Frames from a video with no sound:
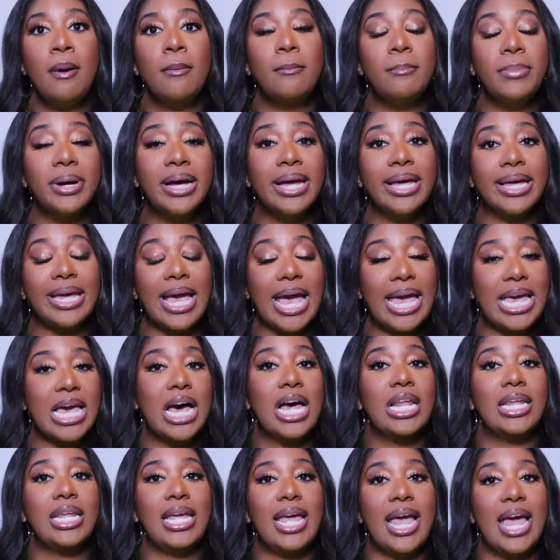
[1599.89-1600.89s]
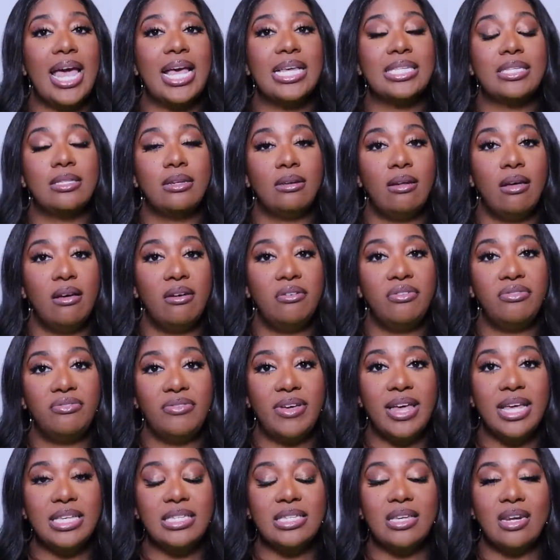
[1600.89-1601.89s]
But Kayali has Love
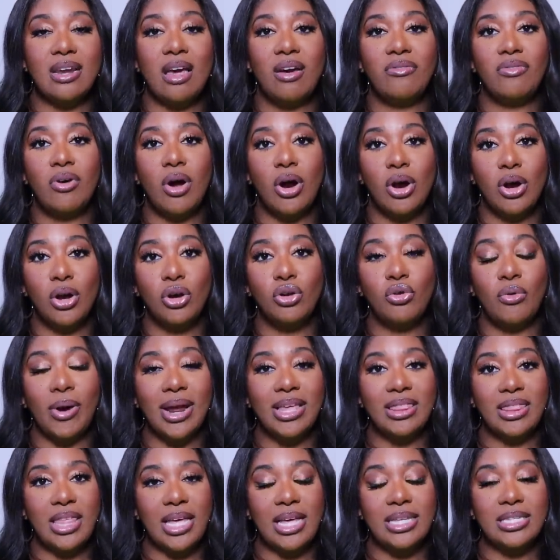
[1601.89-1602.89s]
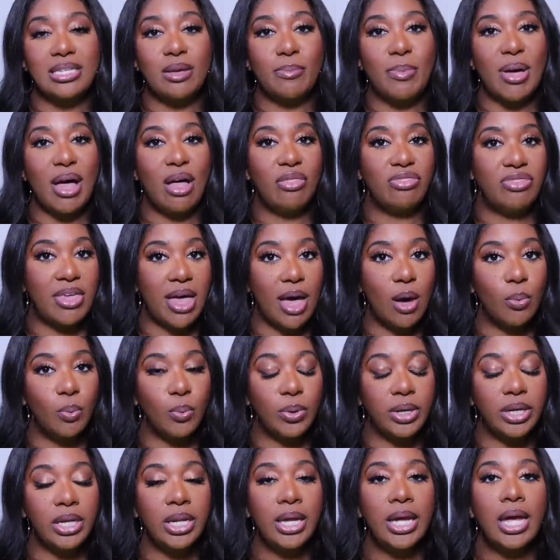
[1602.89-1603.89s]
Fest, and I've heard great things about that
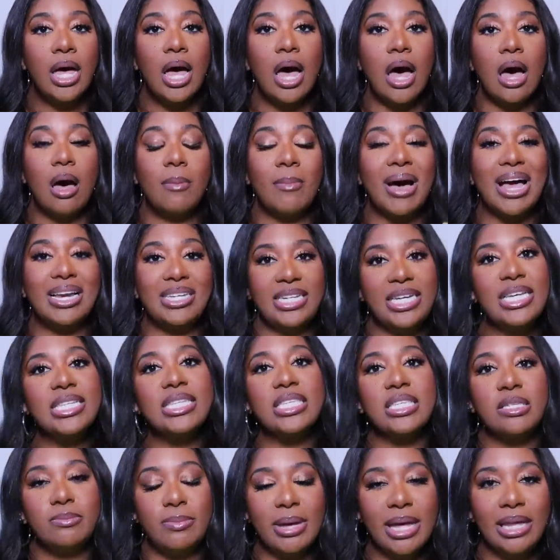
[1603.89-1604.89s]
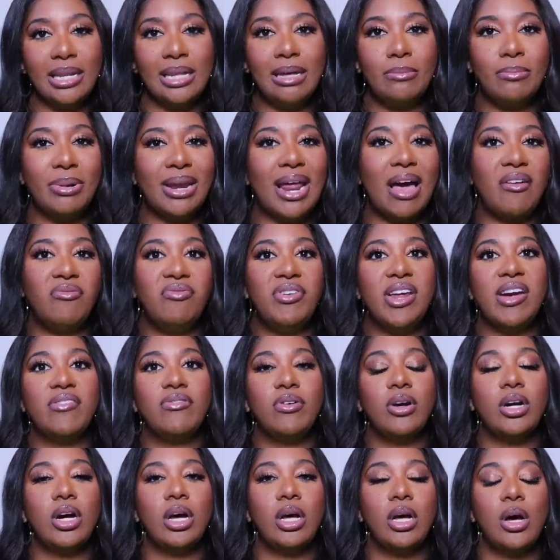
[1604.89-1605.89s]
one. Um, I did smell it, but I've
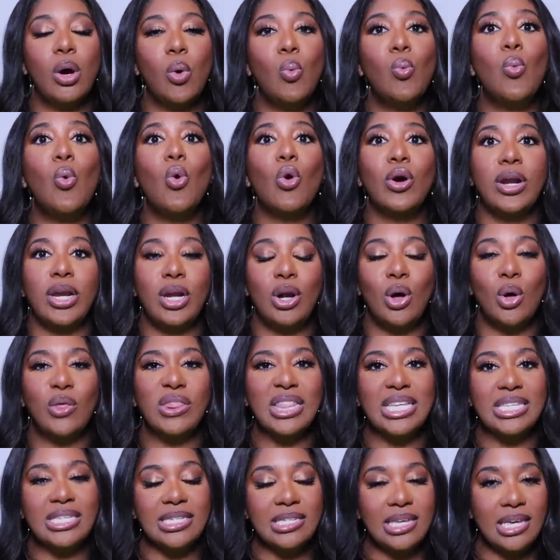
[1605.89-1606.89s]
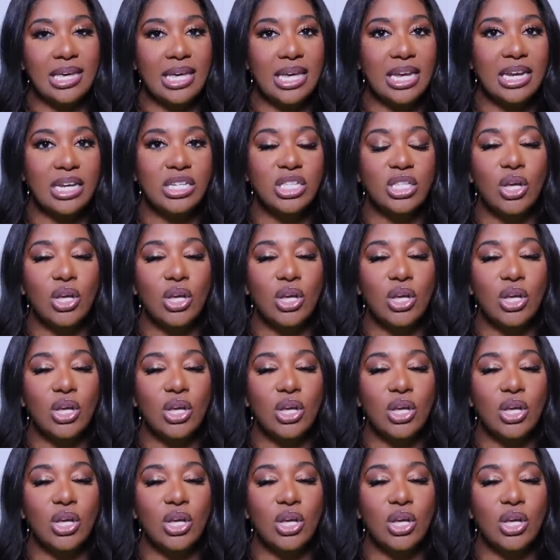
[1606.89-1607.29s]
never uh, worn it on the skin.